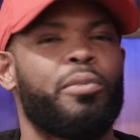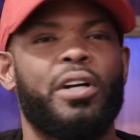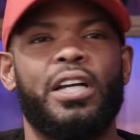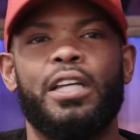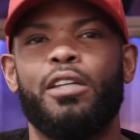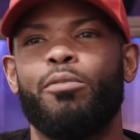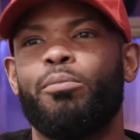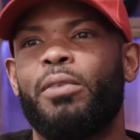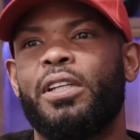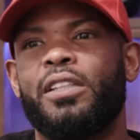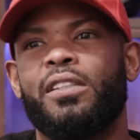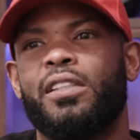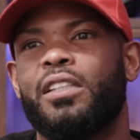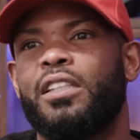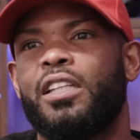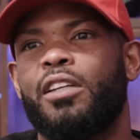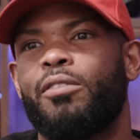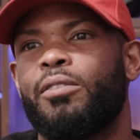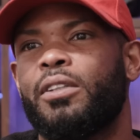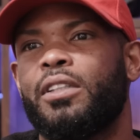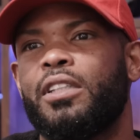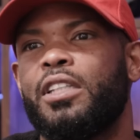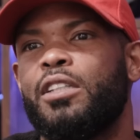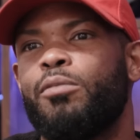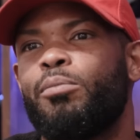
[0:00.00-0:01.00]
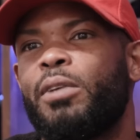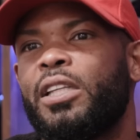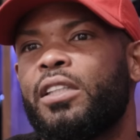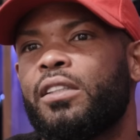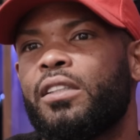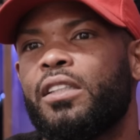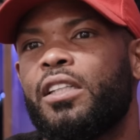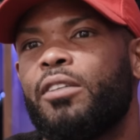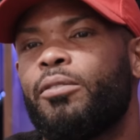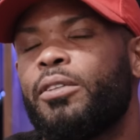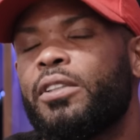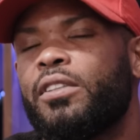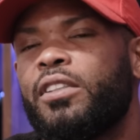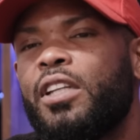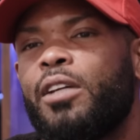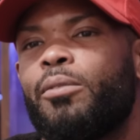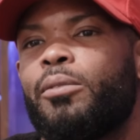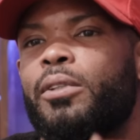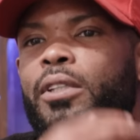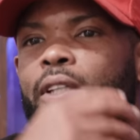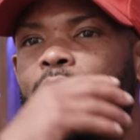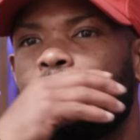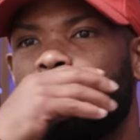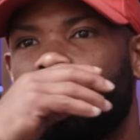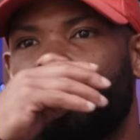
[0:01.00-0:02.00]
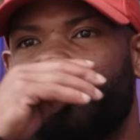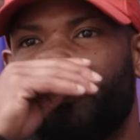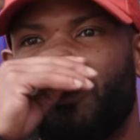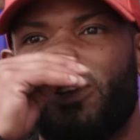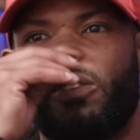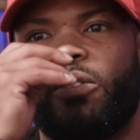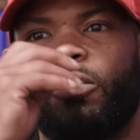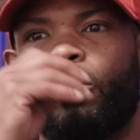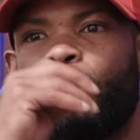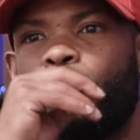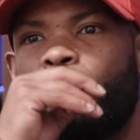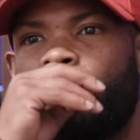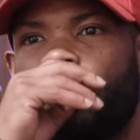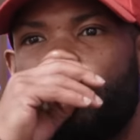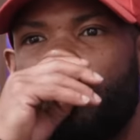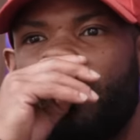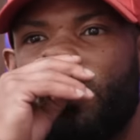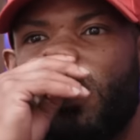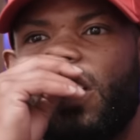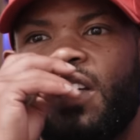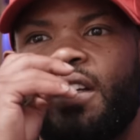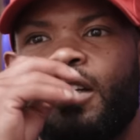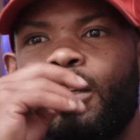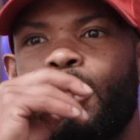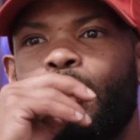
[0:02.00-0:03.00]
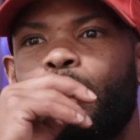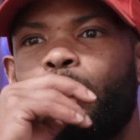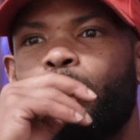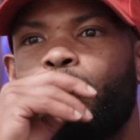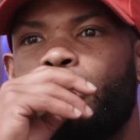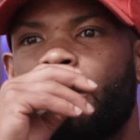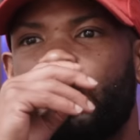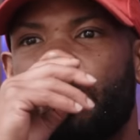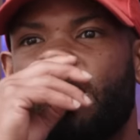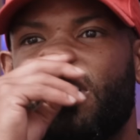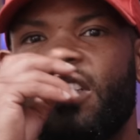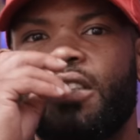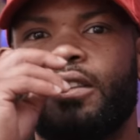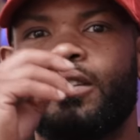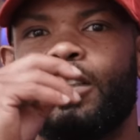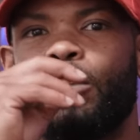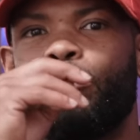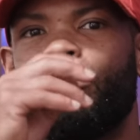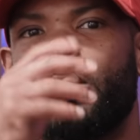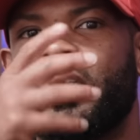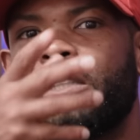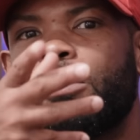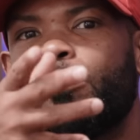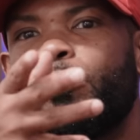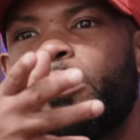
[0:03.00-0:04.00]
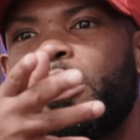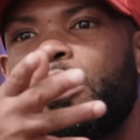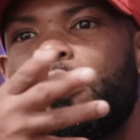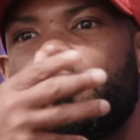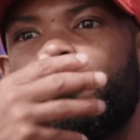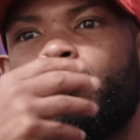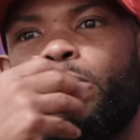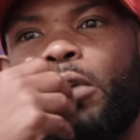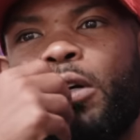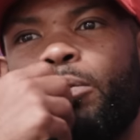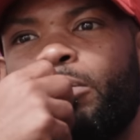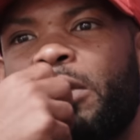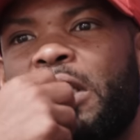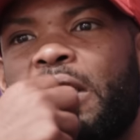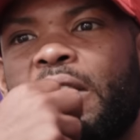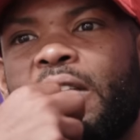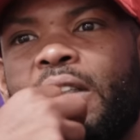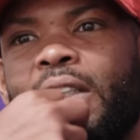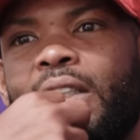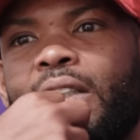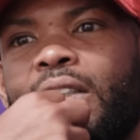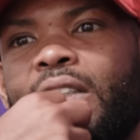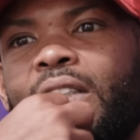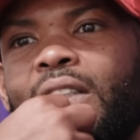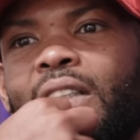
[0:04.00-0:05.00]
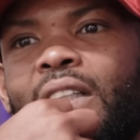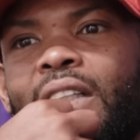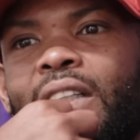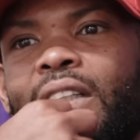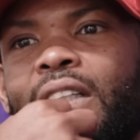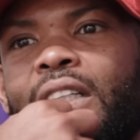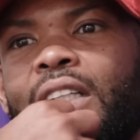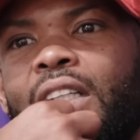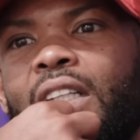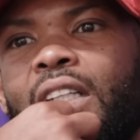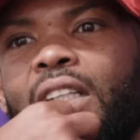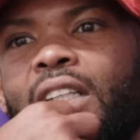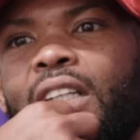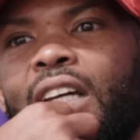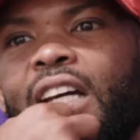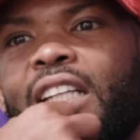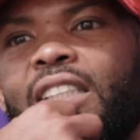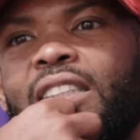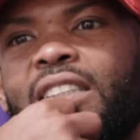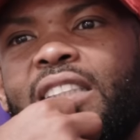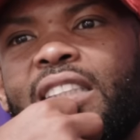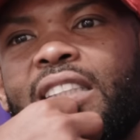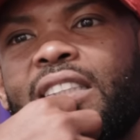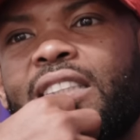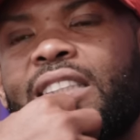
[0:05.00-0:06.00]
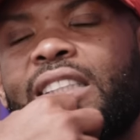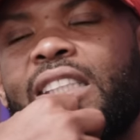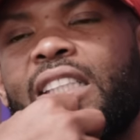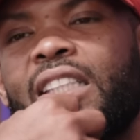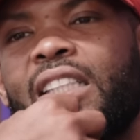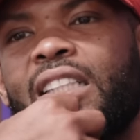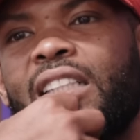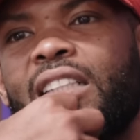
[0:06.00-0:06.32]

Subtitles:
But he must have never slept with a girl before though. Because it must be his mum then, at 16.